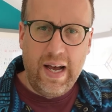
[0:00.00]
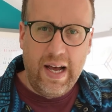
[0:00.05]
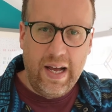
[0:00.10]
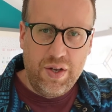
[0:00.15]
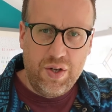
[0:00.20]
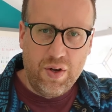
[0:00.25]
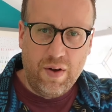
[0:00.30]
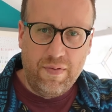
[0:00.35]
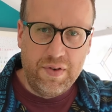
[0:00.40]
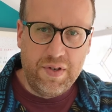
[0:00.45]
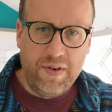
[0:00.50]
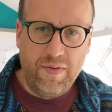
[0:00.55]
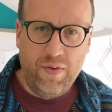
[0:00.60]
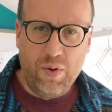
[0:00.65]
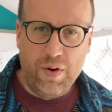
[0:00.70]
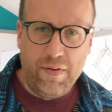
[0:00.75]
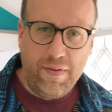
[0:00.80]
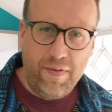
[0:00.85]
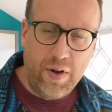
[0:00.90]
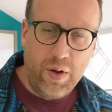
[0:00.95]
So obviously if you
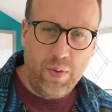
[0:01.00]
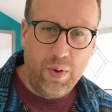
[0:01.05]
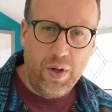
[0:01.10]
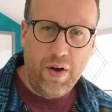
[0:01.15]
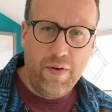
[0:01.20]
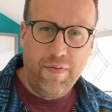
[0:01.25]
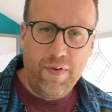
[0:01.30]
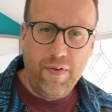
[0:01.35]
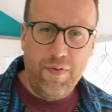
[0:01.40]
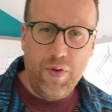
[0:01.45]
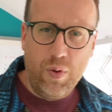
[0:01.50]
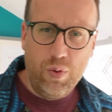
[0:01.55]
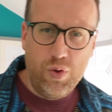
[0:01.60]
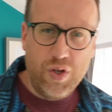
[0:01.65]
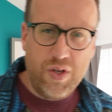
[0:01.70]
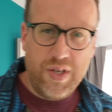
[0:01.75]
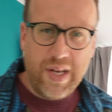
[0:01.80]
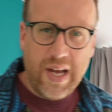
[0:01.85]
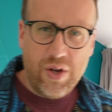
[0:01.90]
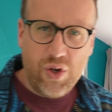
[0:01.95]
want to follow along for future
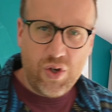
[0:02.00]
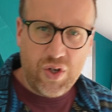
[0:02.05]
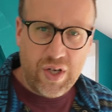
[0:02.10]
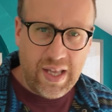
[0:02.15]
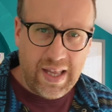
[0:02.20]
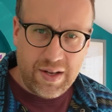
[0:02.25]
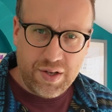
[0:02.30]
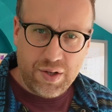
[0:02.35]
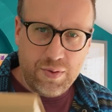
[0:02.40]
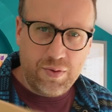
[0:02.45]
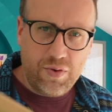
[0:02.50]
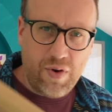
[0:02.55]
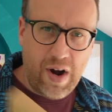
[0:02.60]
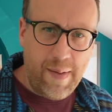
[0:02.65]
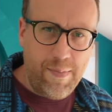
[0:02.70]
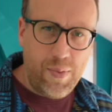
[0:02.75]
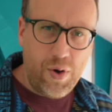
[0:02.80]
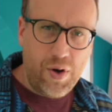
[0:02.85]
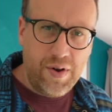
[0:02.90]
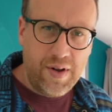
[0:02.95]
stages, hit that
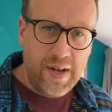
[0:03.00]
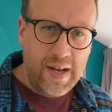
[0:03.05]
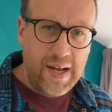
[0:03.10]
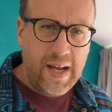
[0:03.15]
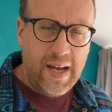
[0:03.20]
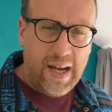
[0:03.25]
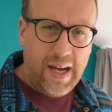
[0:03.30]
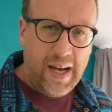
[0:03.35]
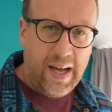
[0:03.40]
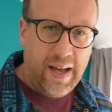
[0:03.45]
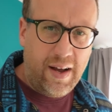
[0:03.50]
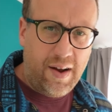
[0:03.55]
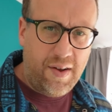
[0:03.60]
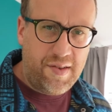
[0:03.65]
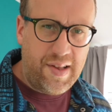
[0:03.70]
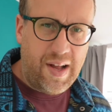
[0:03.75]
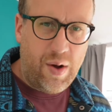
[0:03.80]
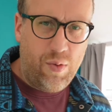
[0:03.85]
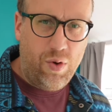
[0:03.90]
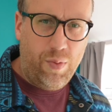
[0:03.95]
subscribe button because
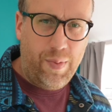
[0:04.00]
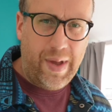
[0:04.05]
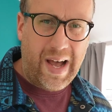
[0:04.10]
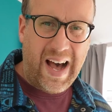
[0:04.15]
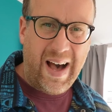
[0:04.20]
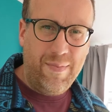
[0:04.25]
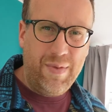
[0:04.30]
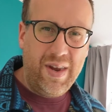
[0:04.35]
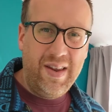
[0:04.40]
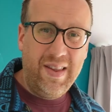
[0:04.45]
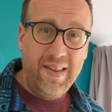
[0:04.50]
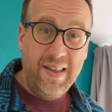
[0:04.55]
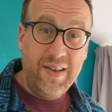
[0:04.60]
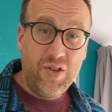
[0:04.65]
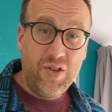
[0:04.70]
that will be happening this